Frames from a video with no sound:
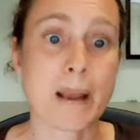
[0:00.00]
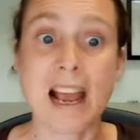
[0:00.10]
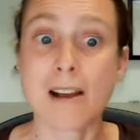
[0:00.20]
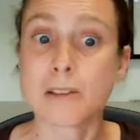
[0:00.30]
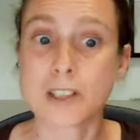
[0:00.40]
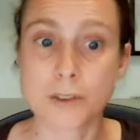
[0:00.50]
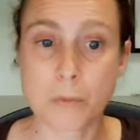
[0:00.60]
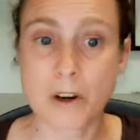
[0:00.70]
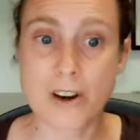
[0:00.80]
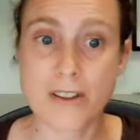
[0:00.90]
powers
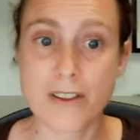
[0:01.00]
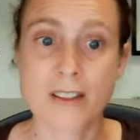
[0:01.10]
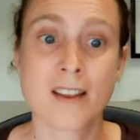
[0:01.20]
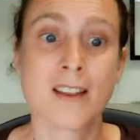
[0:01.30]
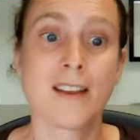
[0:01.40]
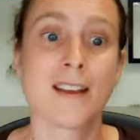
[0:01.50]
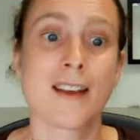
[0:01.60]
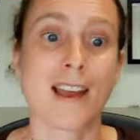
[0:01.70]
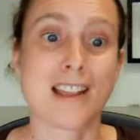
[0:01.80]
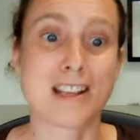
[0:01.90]
worth,
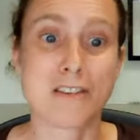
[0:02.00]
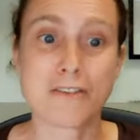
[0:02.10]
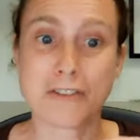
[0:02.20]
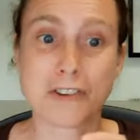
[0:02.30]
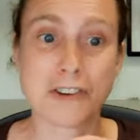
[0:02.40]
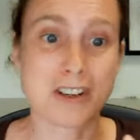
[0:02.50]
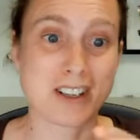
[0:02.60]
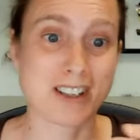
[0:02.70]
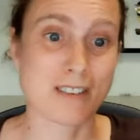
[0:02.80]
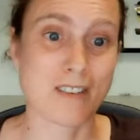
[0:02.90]
and
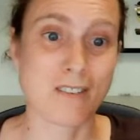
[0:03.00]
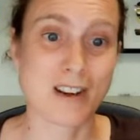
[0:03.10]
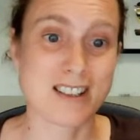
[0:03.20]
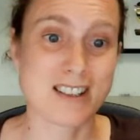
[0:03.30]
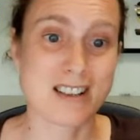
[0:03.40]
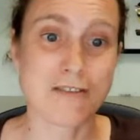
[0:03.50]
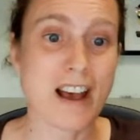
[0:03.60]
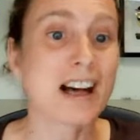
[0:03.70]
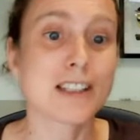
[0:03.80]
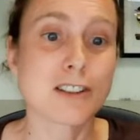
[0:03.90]
therefore what's the
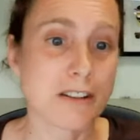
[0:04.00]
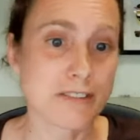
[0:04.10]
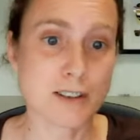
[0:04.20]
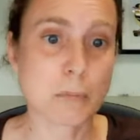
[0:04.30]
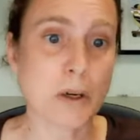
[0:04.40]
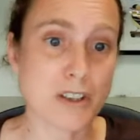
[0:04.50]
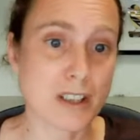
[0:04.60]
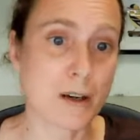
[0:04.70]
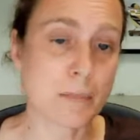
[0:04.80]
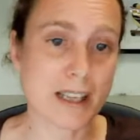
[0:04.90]
value of this bird
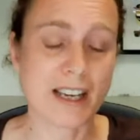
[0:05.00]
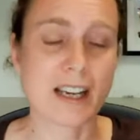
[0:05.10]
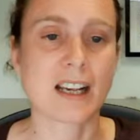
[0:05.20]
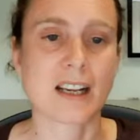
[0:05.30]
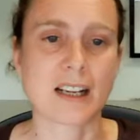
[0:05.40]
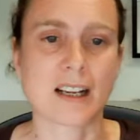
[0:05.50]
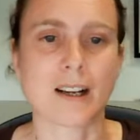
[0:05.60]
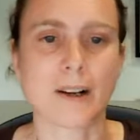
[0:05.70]
that you're playing,